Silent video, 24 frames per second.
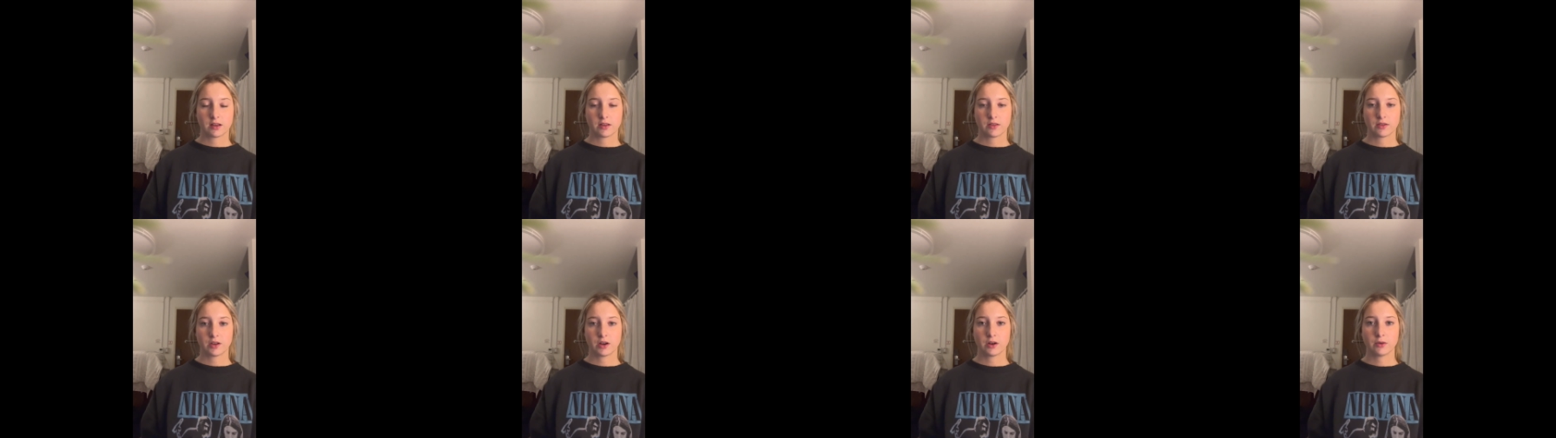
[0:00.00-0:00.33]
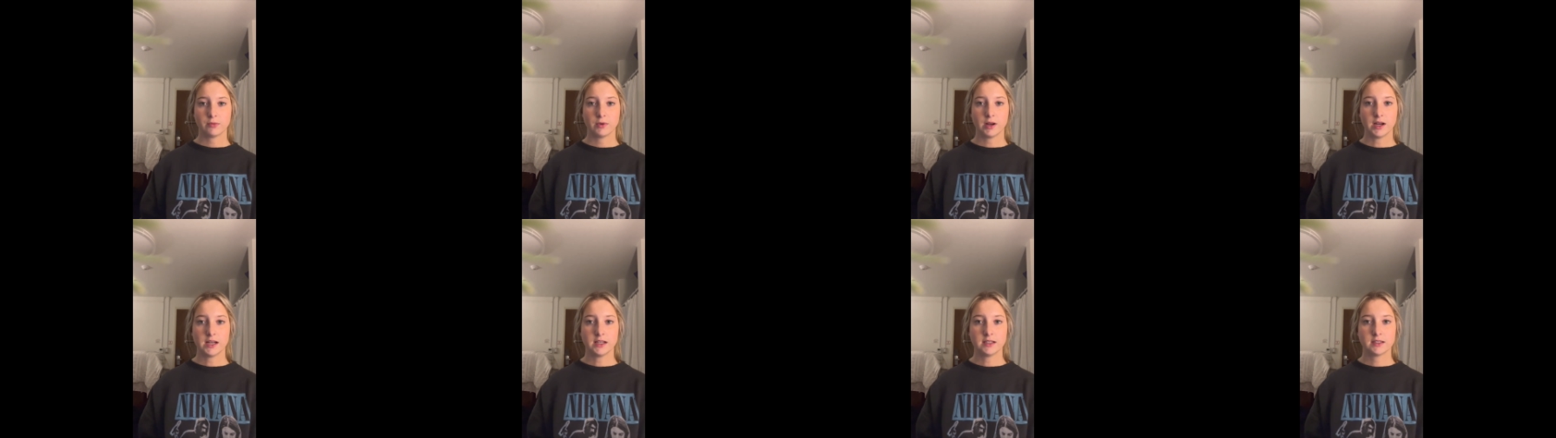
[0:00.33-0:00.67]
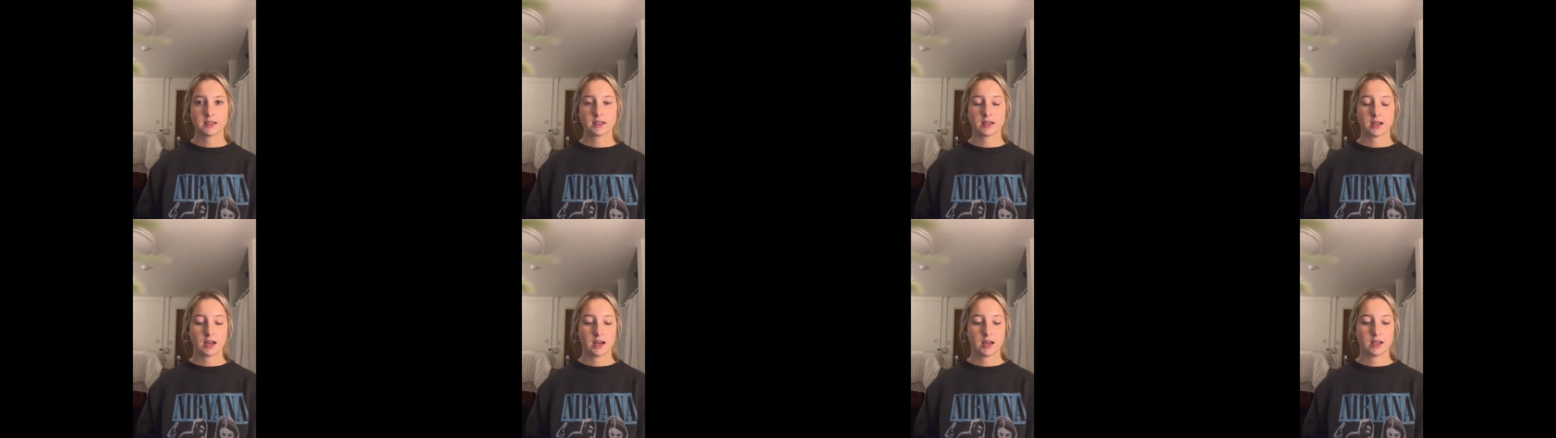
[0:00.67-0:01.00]
their
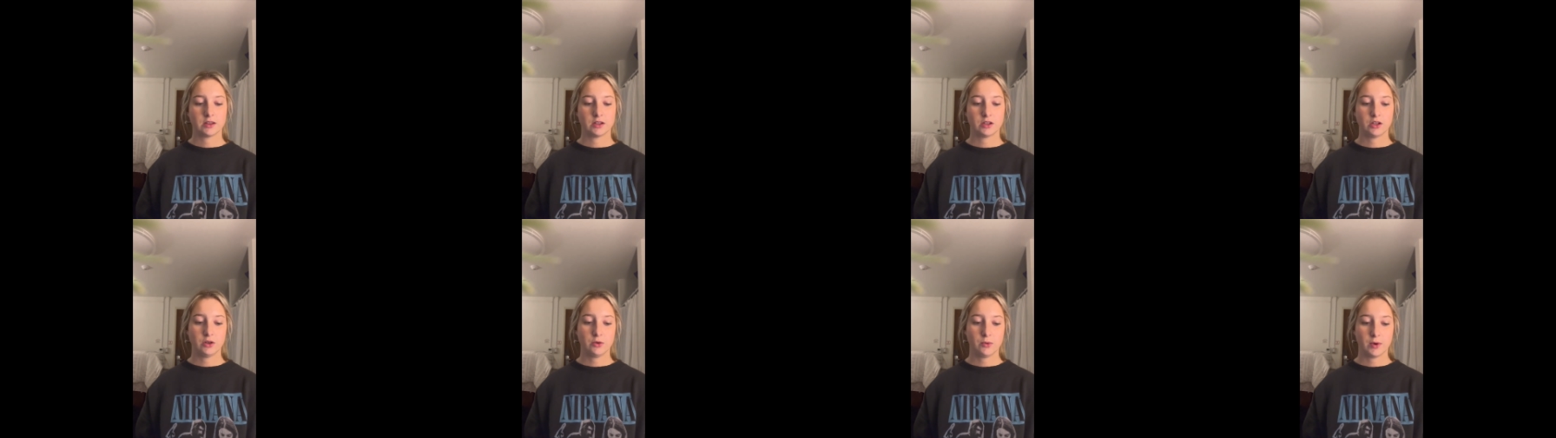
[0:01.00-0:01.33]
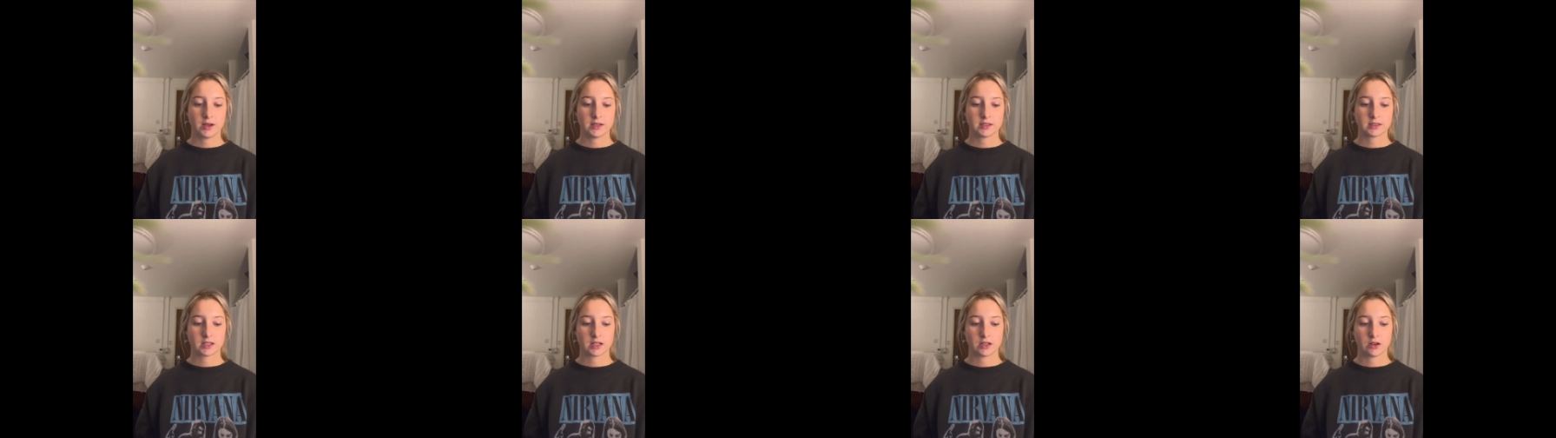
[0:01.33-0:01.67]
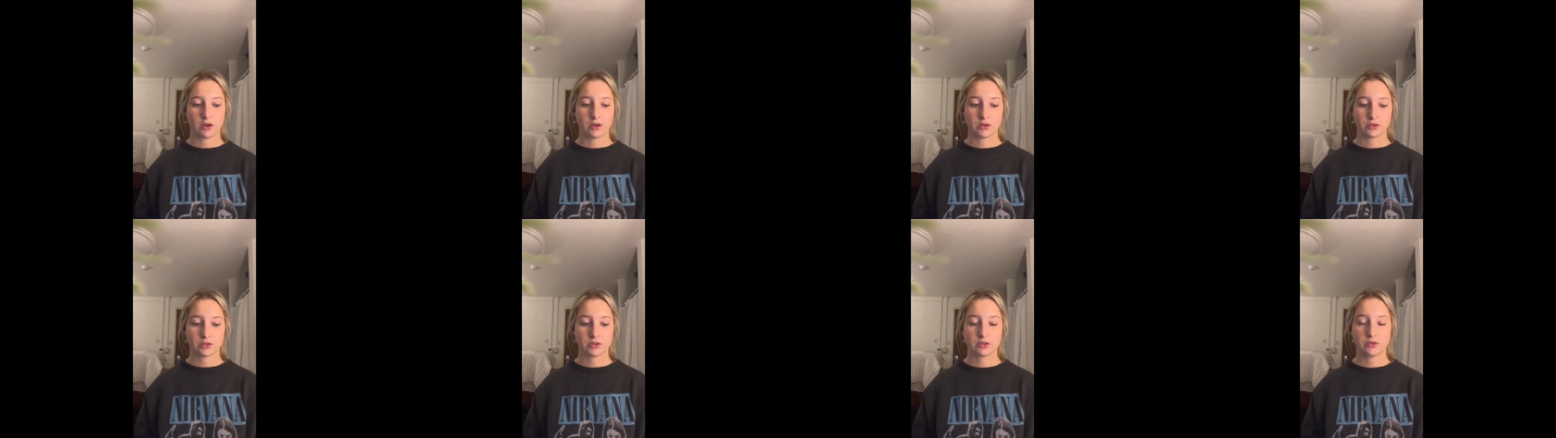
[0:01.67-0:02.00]
rates, and the US can
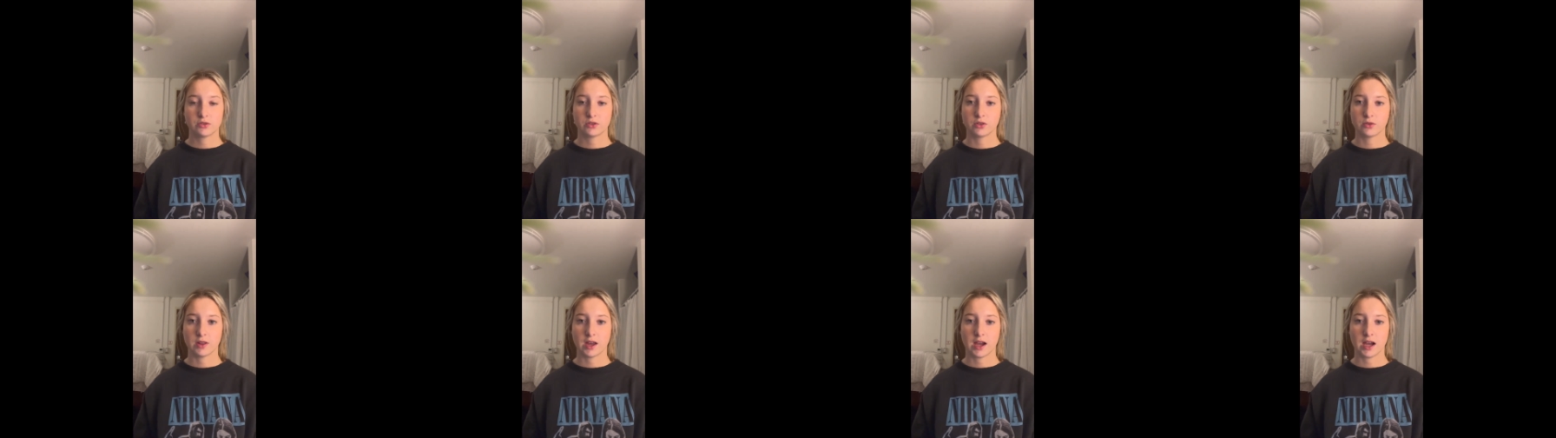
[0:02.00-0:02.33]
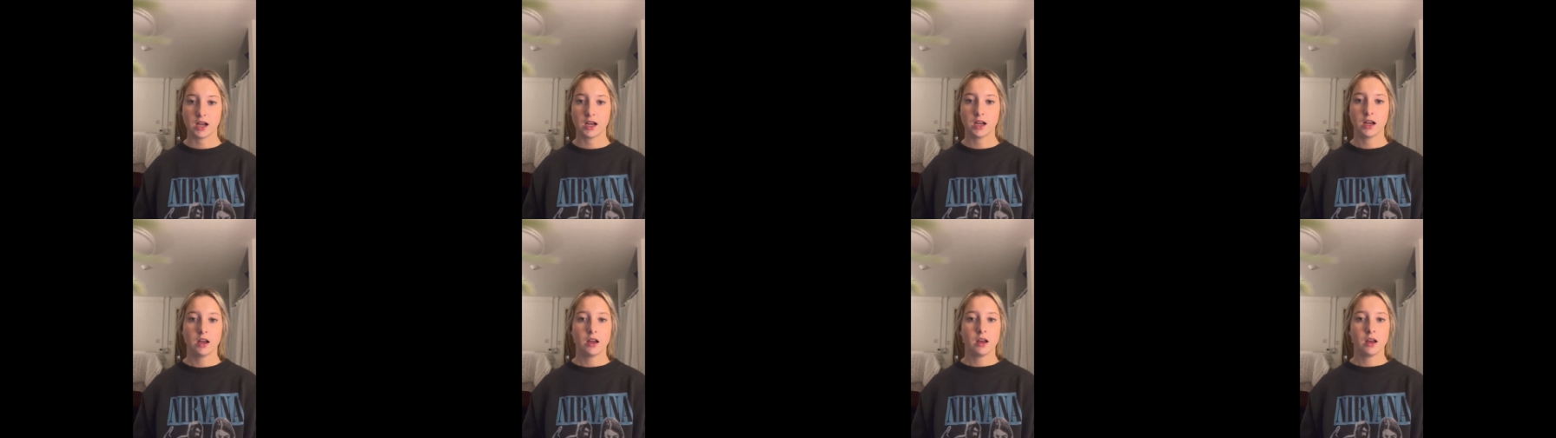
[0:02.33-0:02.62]
also do that.